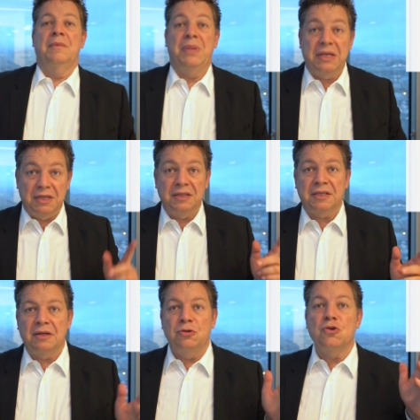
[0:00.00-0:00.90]
Big
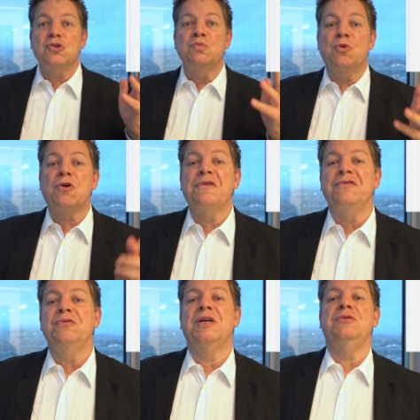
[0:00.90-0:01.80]
data knows more
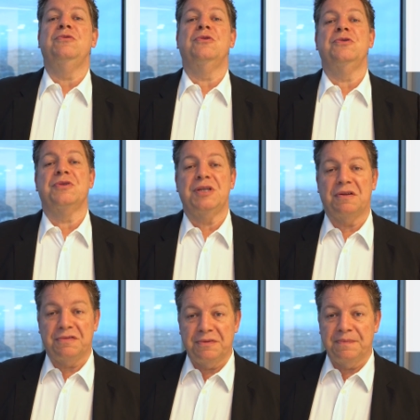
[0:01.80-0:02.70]
of you than you know
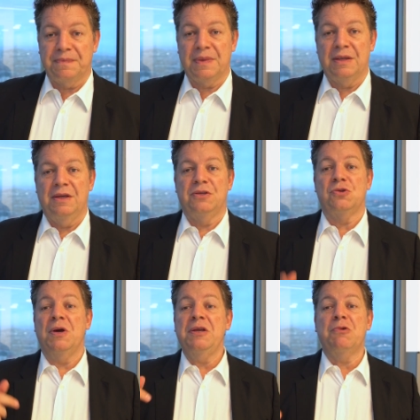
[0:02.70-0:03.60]
yourself.
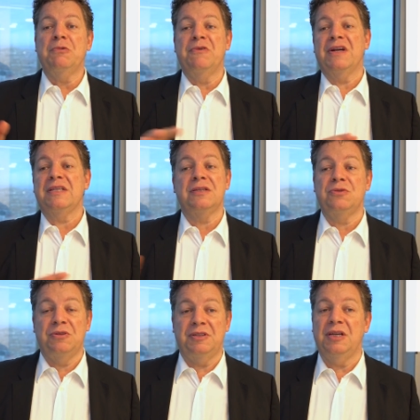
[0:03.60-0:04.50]
So anyone with access
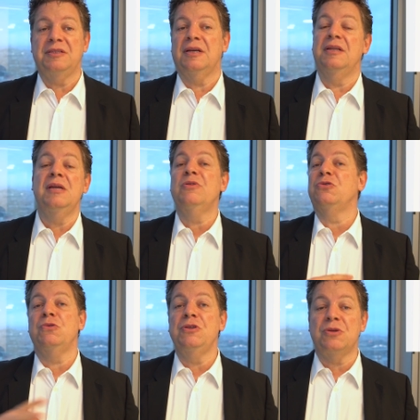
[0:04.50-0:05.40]
to the data and able
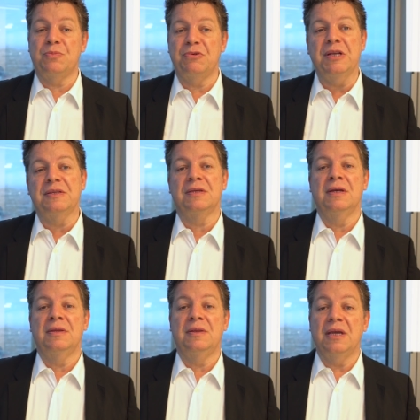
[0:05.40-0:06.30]
to interpret
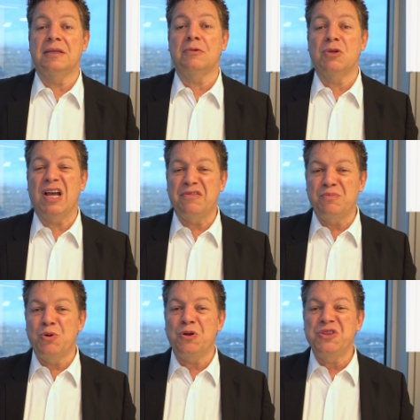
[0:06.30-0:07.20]
the data will have
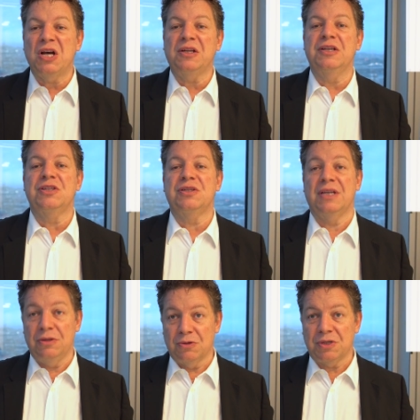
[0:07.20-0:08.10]
more knowledge
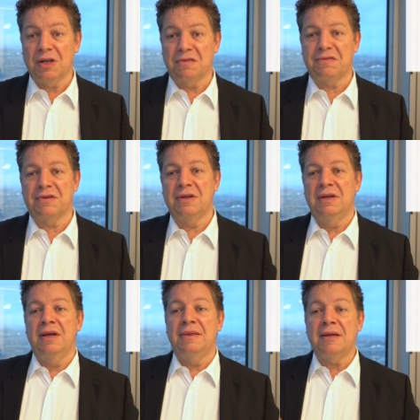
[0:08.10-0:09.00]
than yourself.
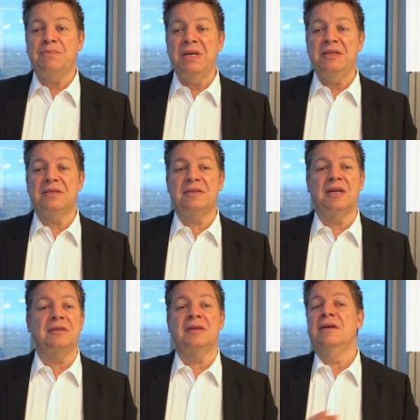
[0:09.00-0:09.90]
That means
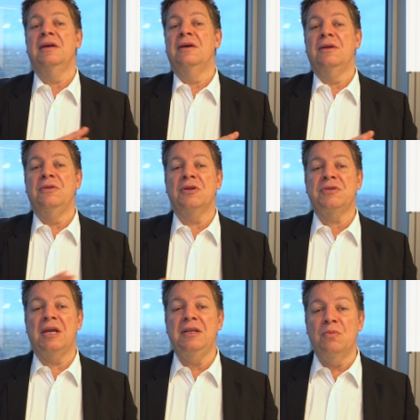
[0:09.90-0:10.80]
that
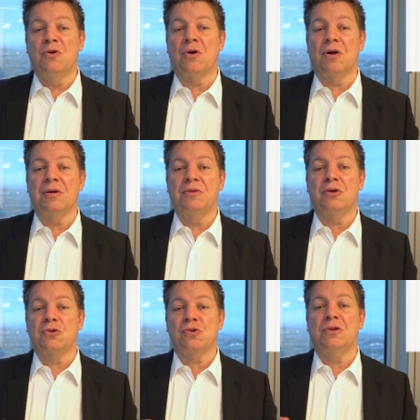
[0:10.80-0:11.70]
not anymore the
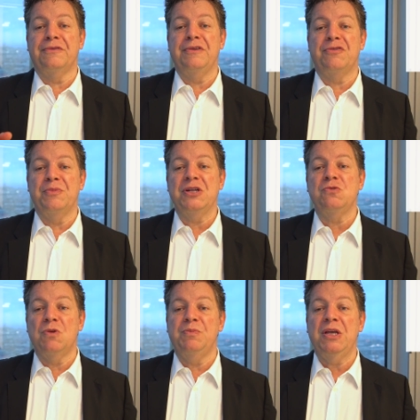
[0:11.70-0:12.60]
control of
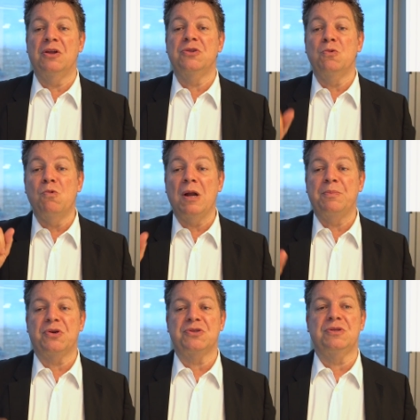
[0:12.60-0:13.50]
information will be under
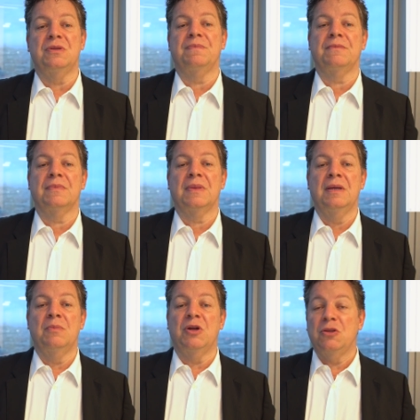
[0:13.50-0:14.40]
one person,
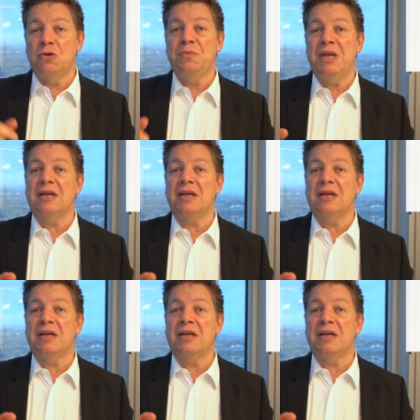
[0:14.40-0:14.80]
but it could be